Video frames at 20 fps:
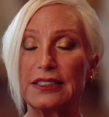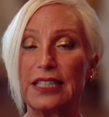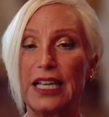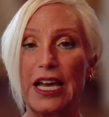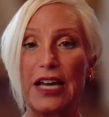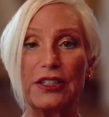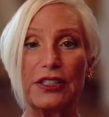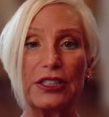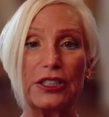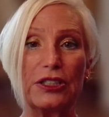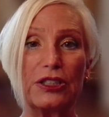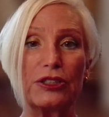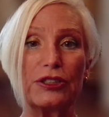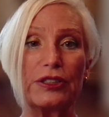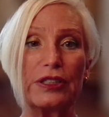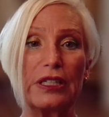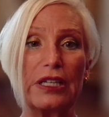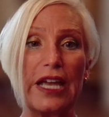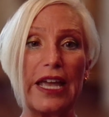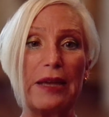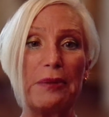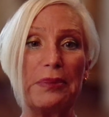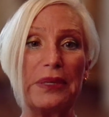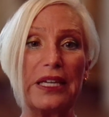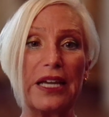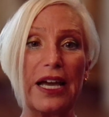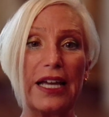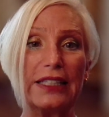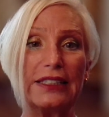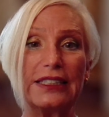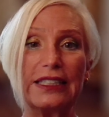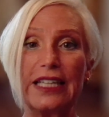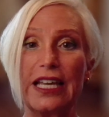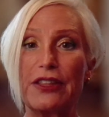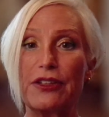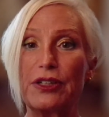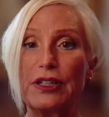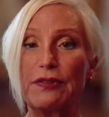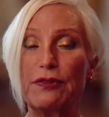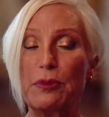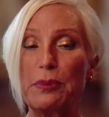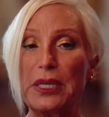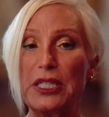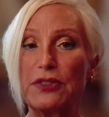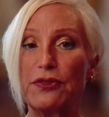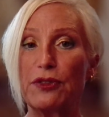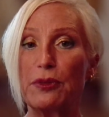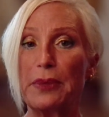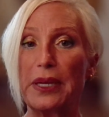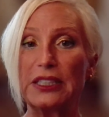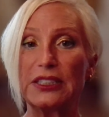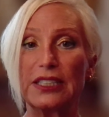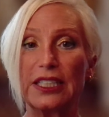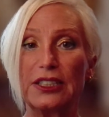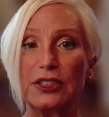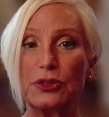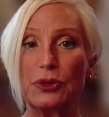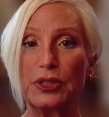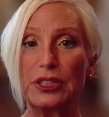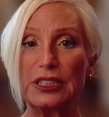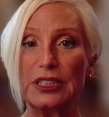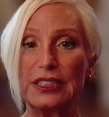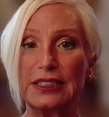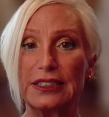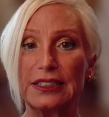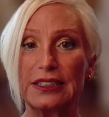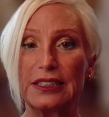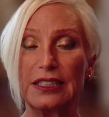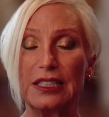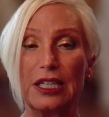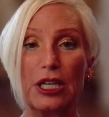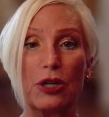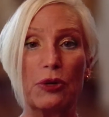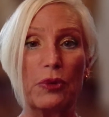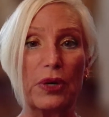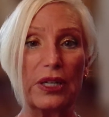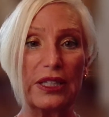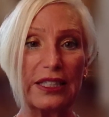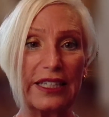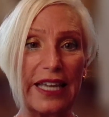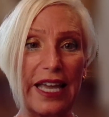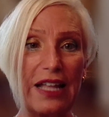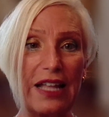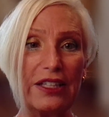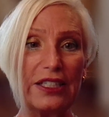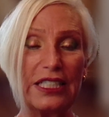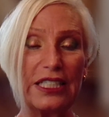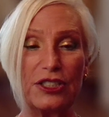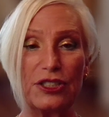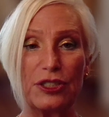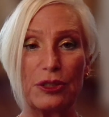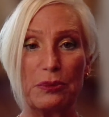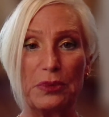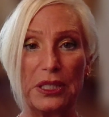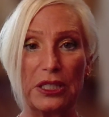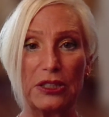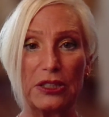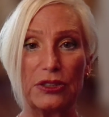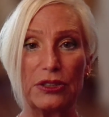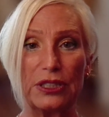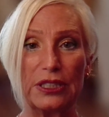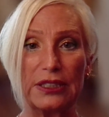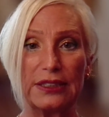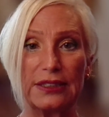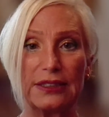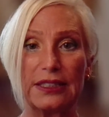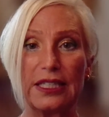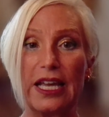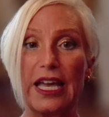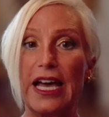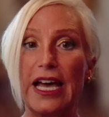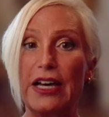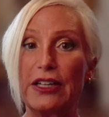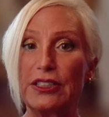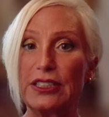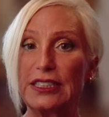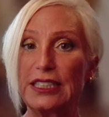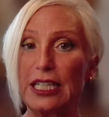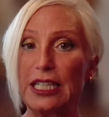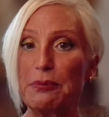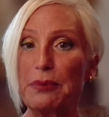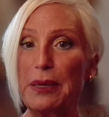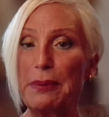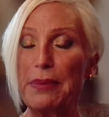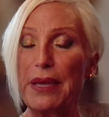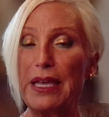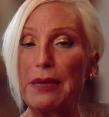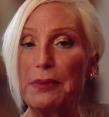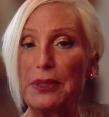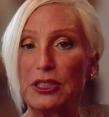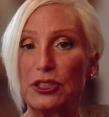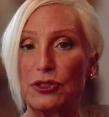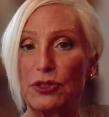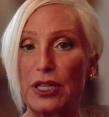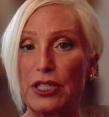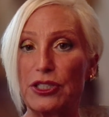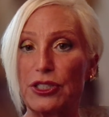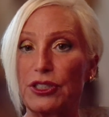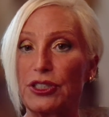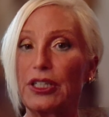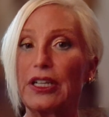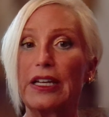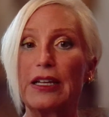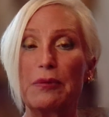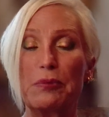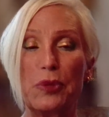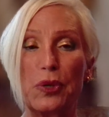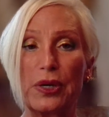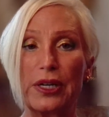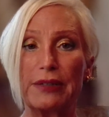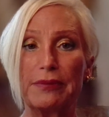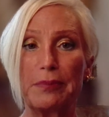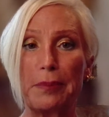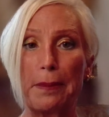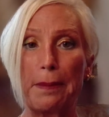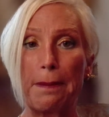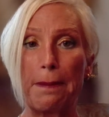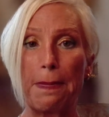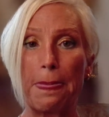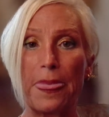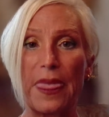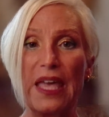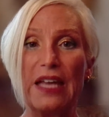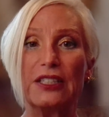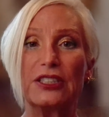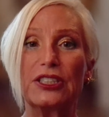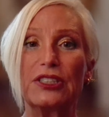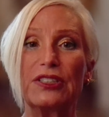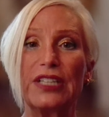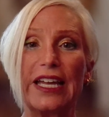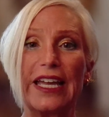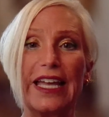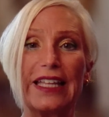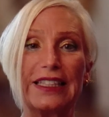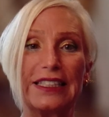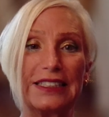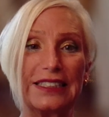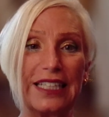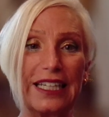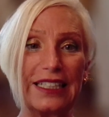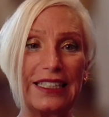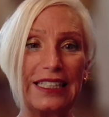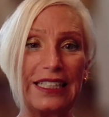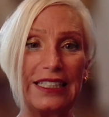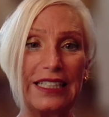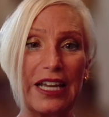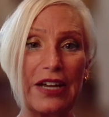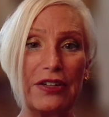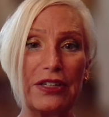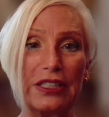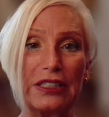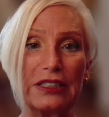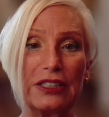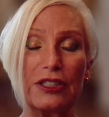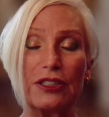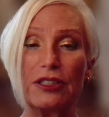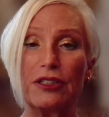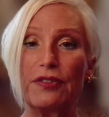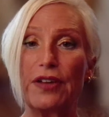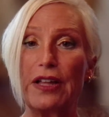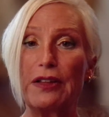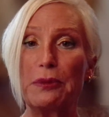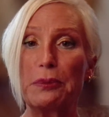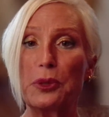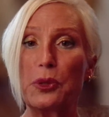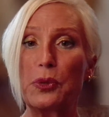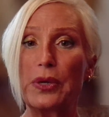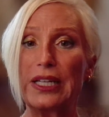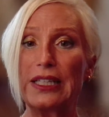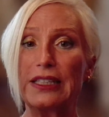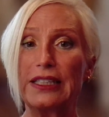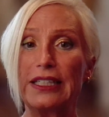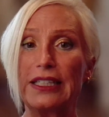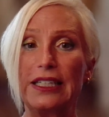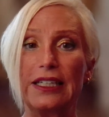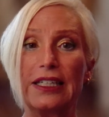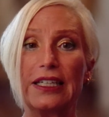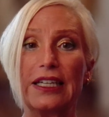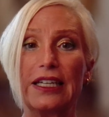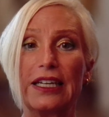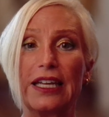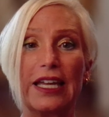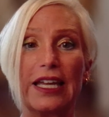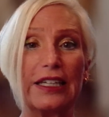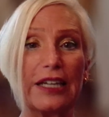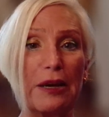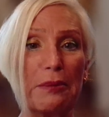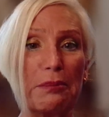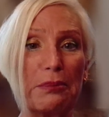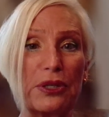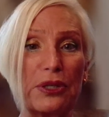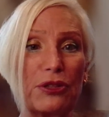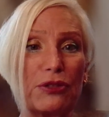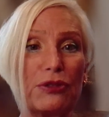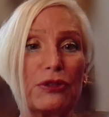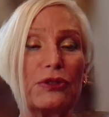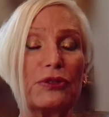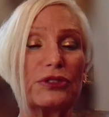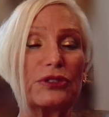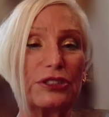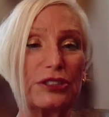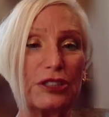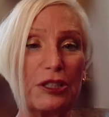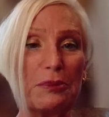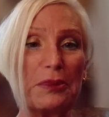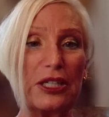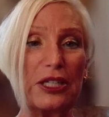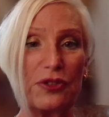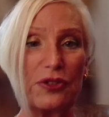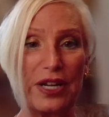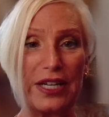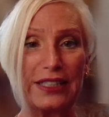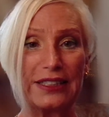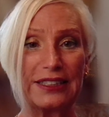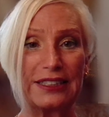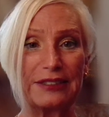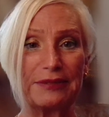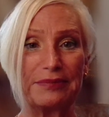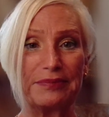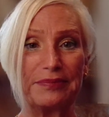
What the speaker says: how to include APIs to gather information from outside sources, what legalities should be included, how to set up my payment structure, and more. Soon I had this technique down and could develop quickly and not burn through so many credits.